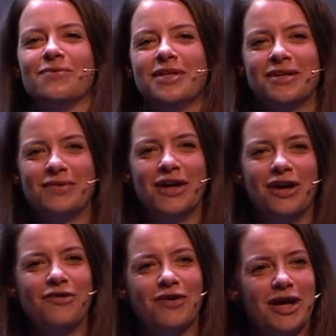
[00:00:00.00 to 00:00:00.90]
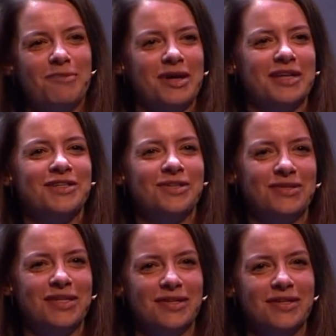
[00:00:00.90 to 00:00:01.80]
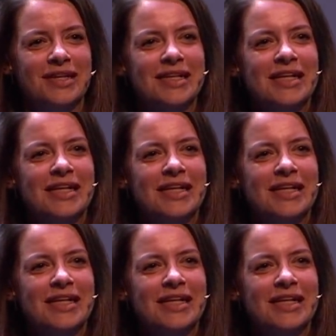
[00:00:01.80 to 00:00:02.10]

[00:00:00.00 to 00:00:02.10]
We don't want to overhype it too soon.